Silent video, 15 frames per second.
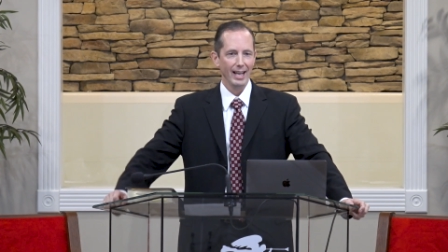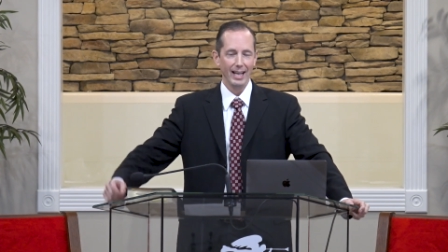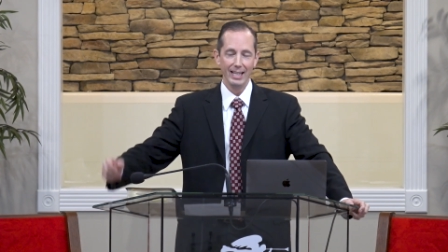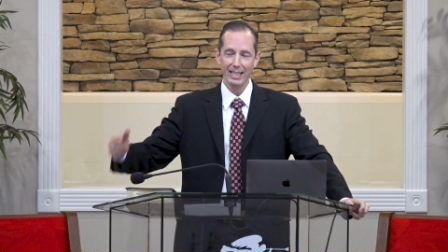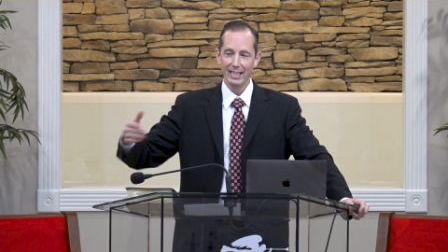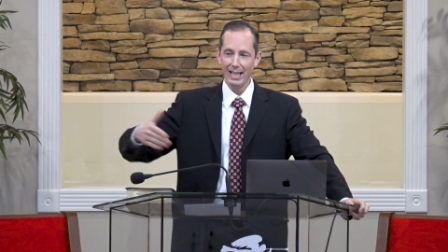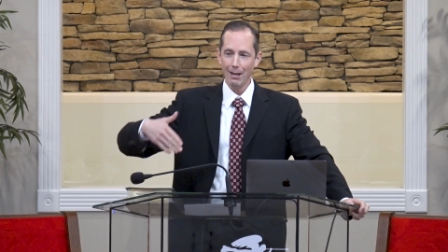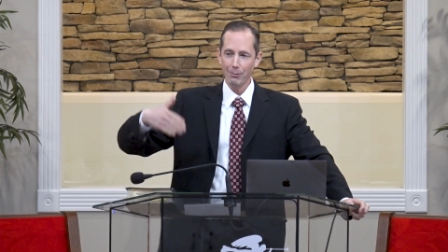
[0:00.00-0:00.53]
And
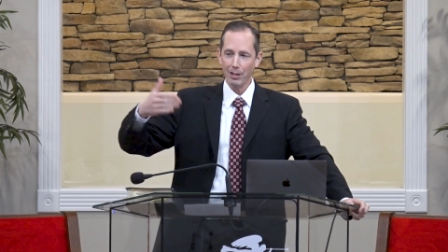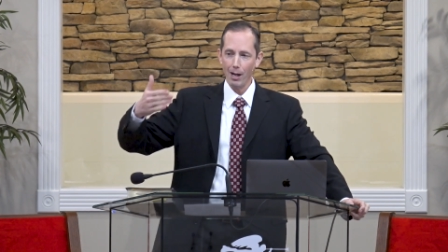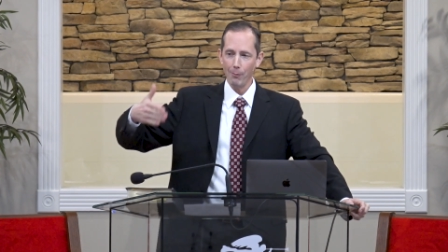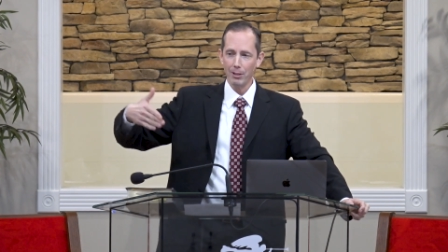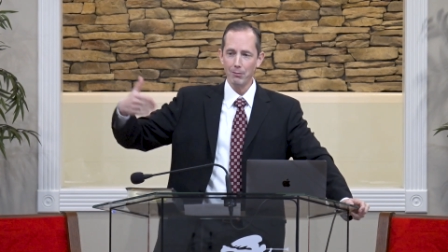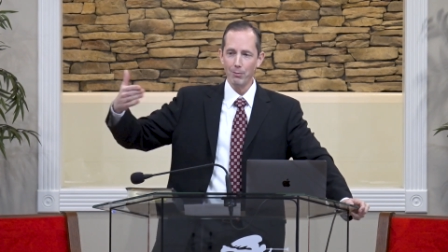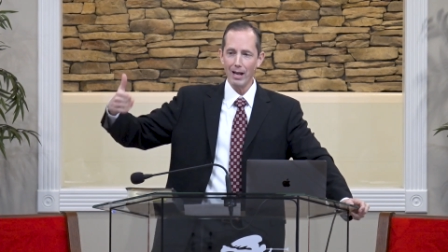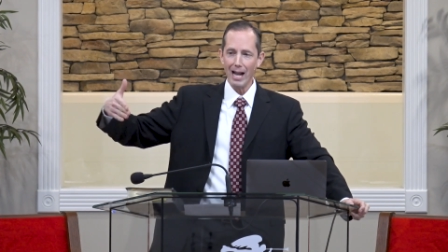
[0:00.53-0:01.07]
he kept
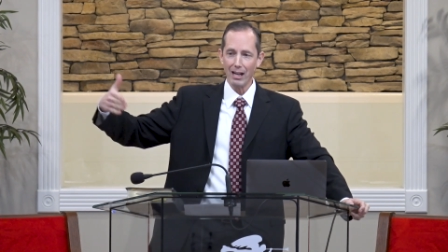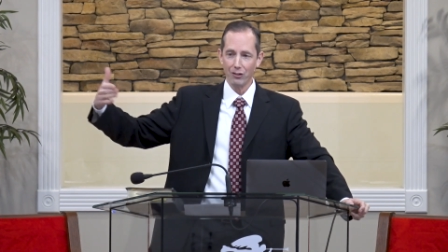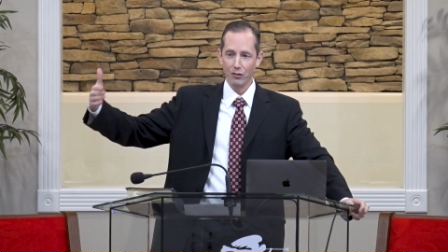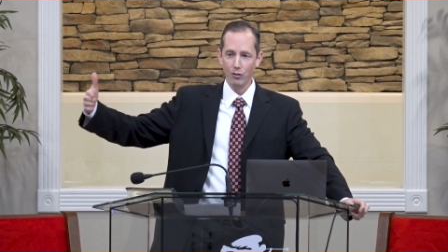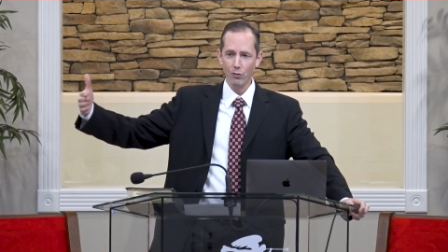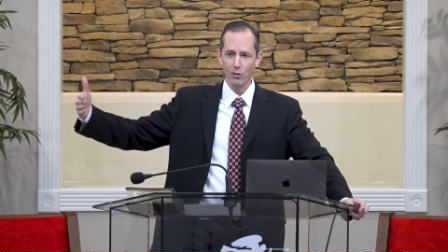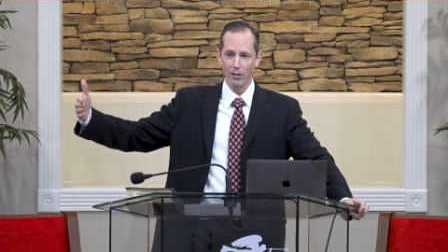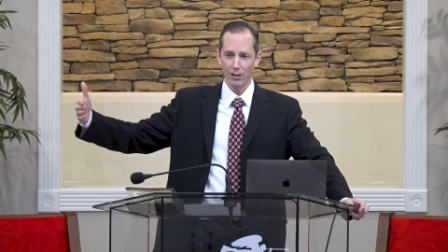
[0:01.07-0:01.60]
coming back
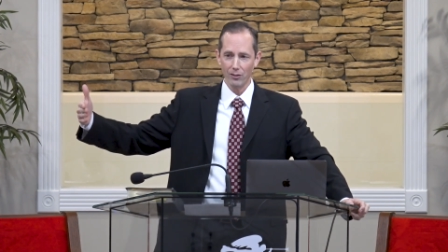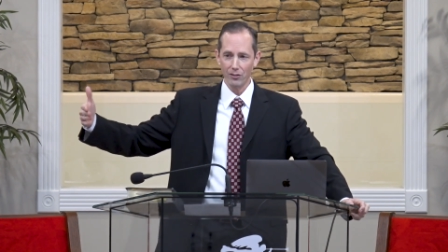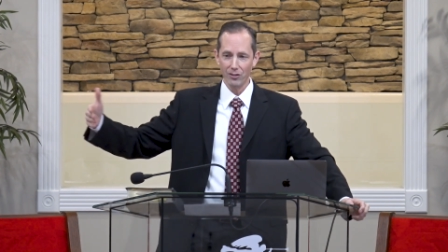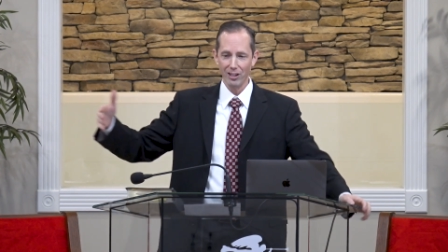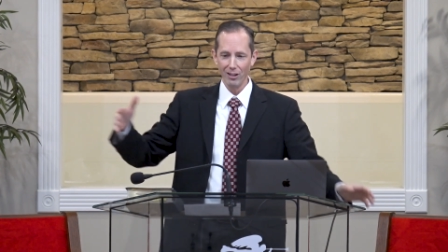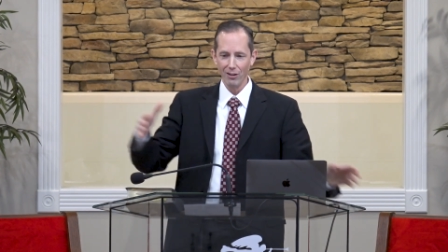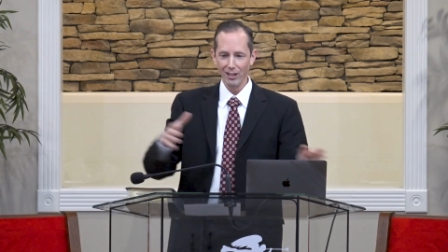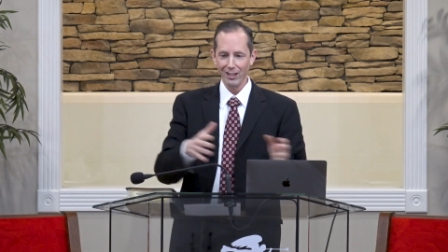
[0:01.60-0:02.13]
to this
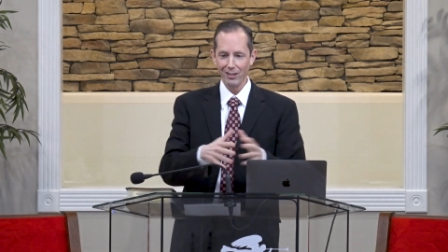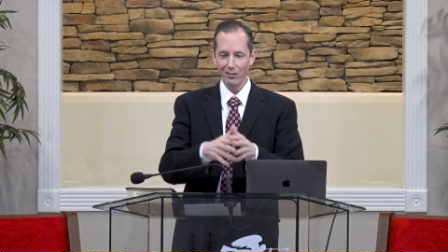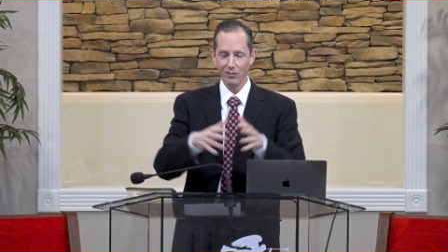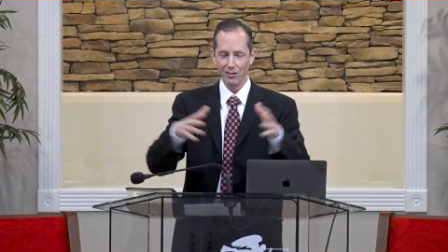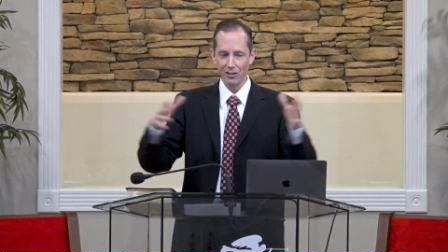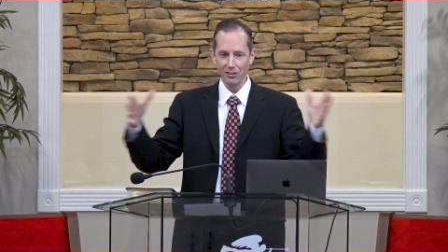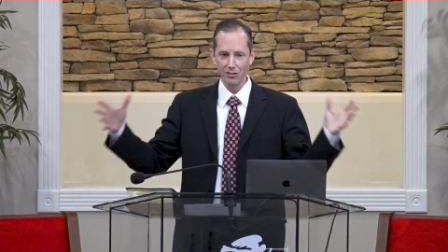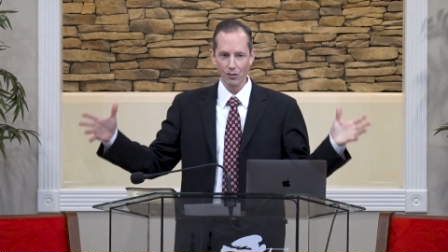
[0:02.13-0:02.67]
during
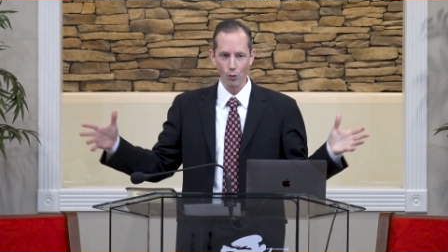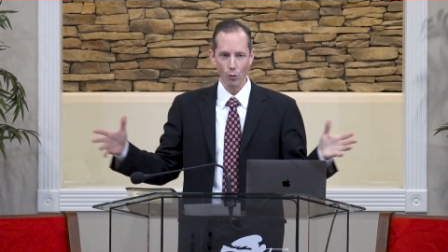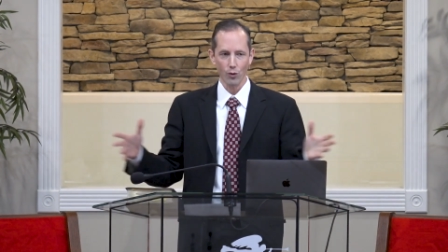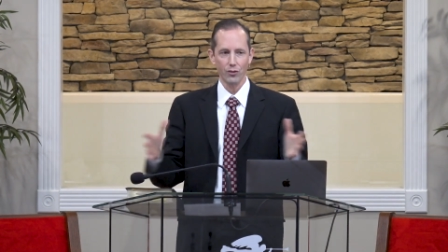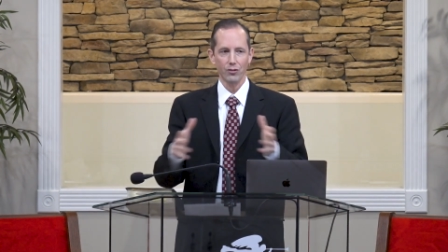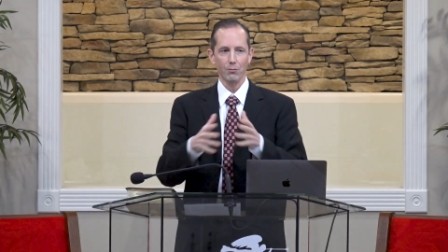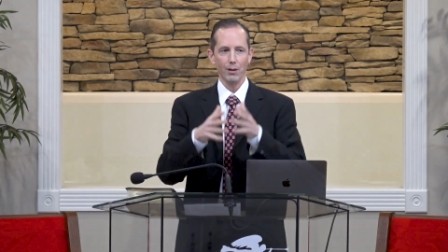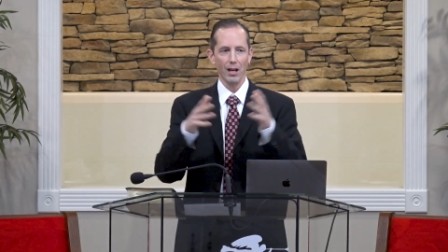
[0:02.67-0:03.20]
his
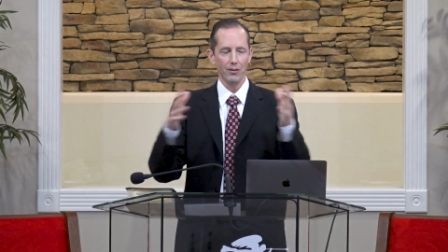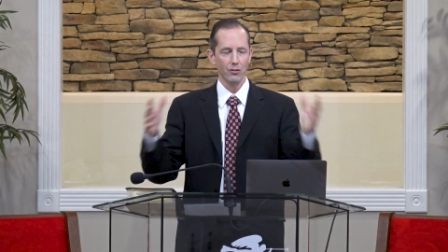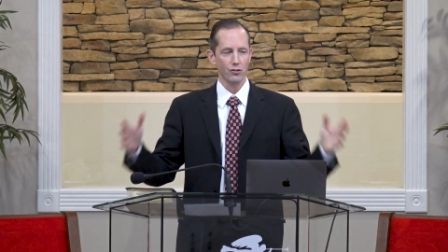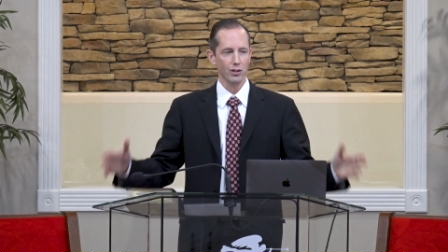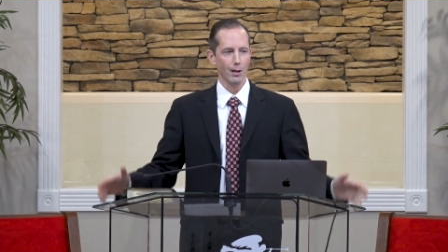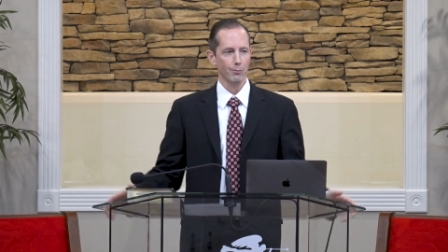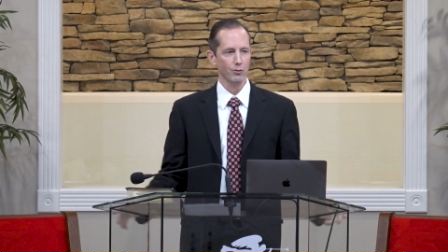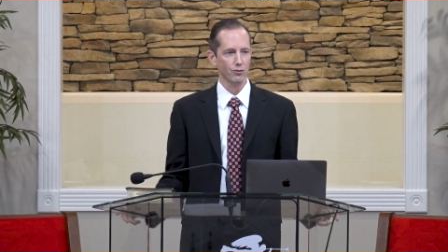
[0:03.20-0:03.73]
discourse in Matthew
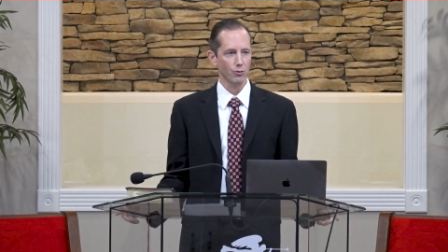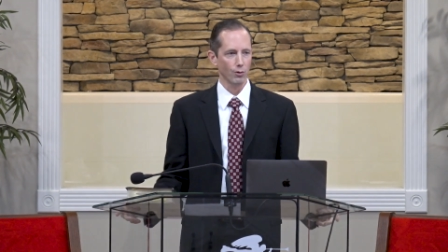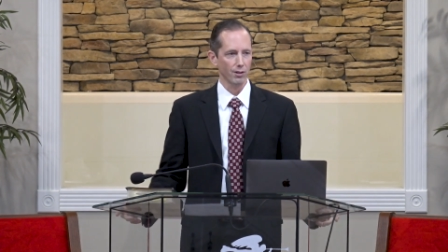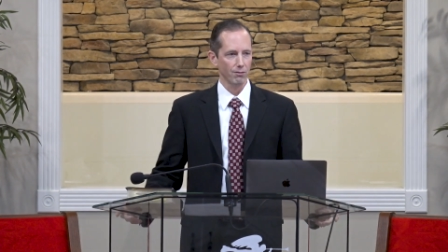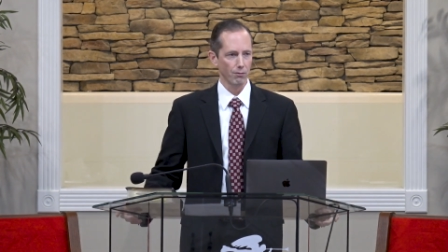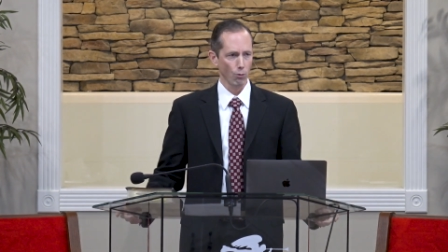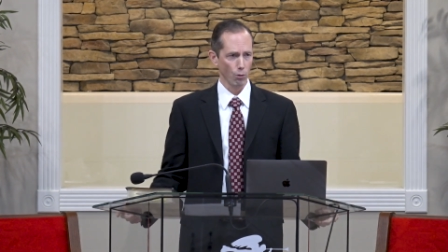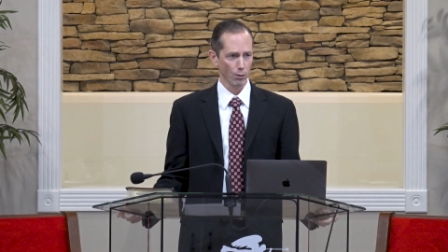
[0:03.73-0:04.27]
chapter
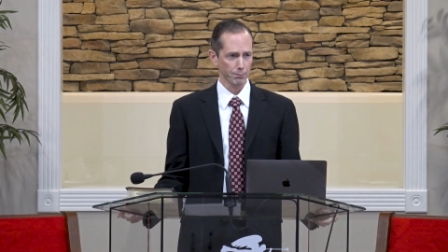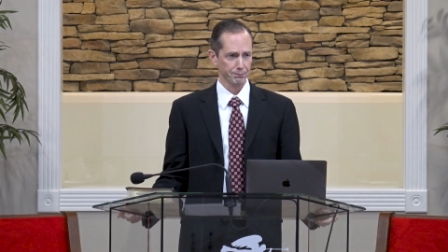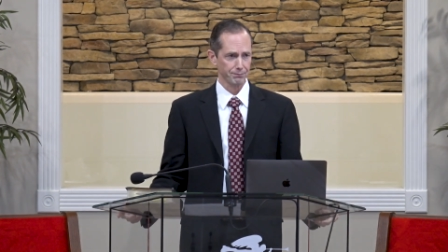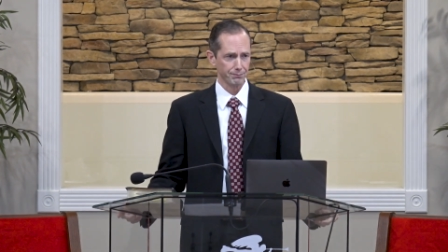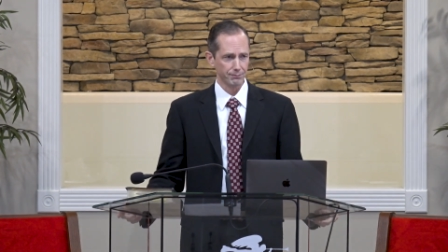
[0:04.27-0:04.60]
24.